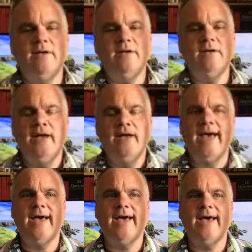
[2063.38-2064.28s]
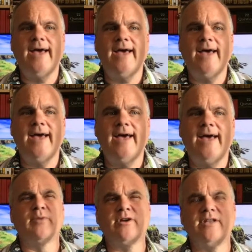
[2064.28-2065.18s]
And there are several.
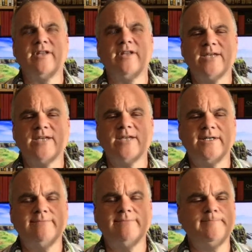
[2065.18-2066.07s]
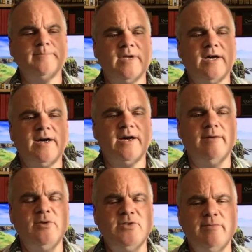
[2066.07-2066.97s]
Berkeley has one.
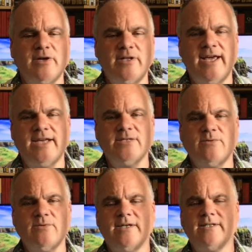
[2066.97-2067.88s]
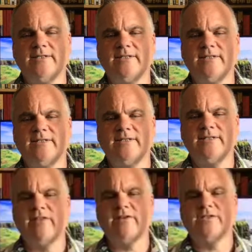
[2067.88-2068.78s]
UC Berkeley has one, and several
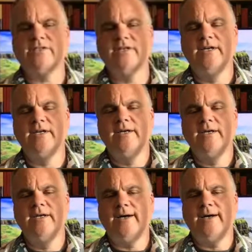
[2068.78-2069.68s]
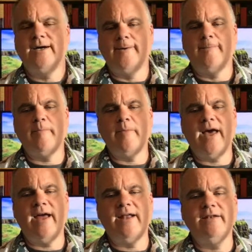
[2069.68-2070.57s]
others. And
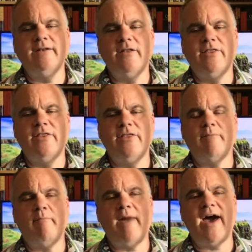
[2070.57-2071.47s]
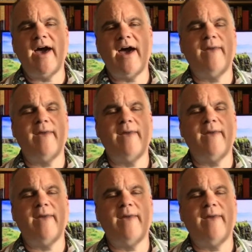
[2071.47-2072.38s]
the
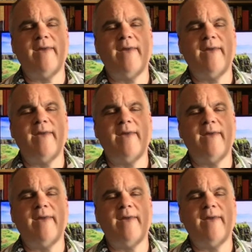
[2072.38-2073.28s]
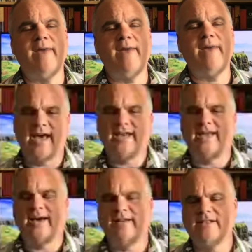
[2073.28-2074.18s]
mathematics that's necessary to head
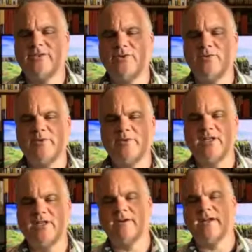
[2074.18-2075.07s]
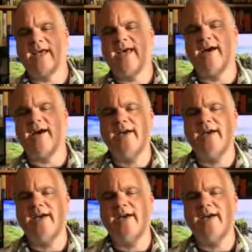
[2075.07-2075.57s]
down into machine learning AI